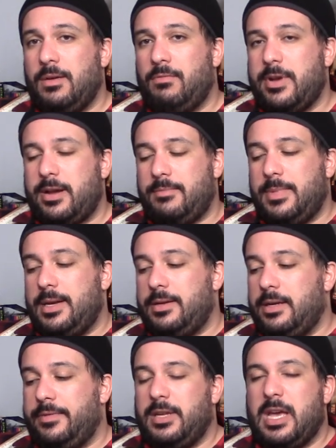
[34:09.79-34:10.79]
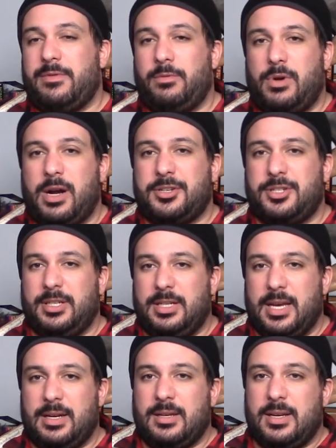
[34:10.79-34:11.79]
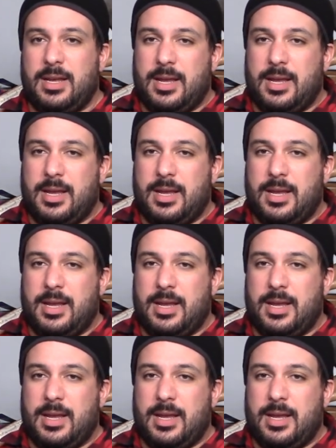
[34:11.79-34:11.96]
Recommend it if you haven't watched it yet.